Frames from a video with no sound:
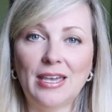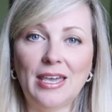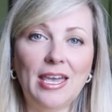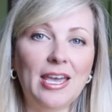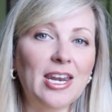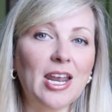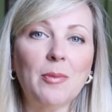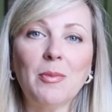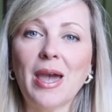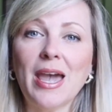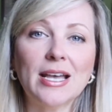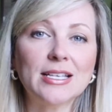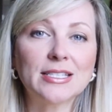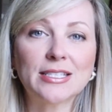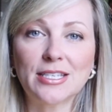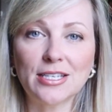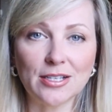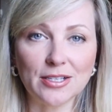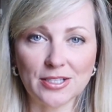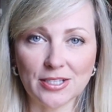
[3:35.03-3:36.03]
And I'm as
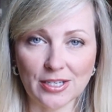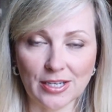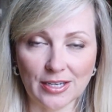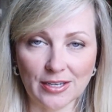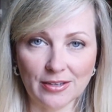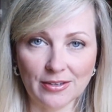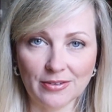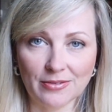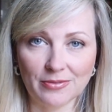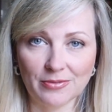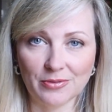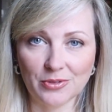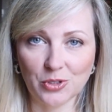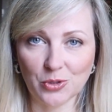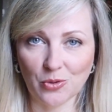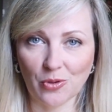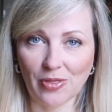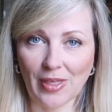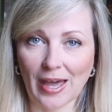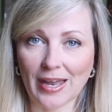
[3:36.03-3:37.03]
guilty
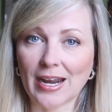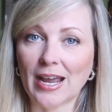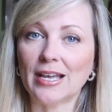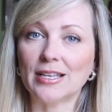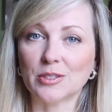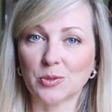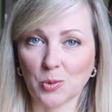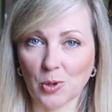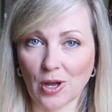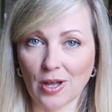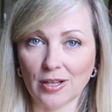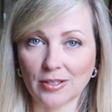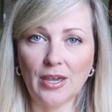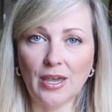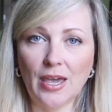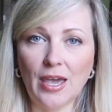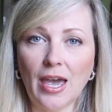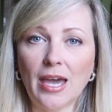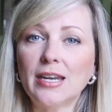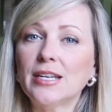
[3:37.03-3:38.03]
doing that as well.
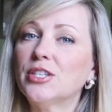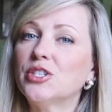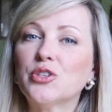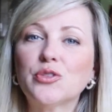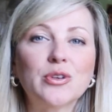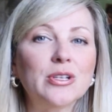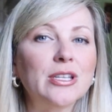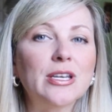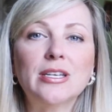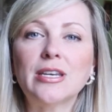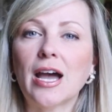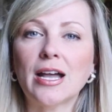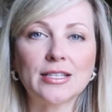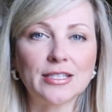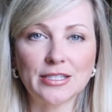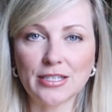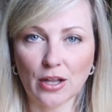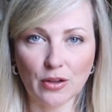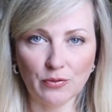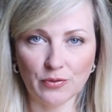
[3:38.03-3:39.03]
And it's really not
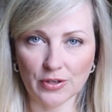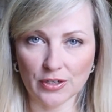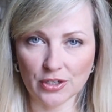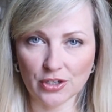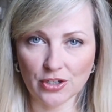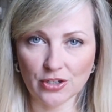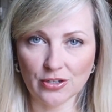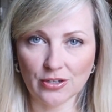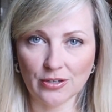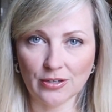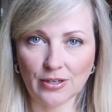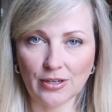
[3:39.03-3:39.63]
selfish.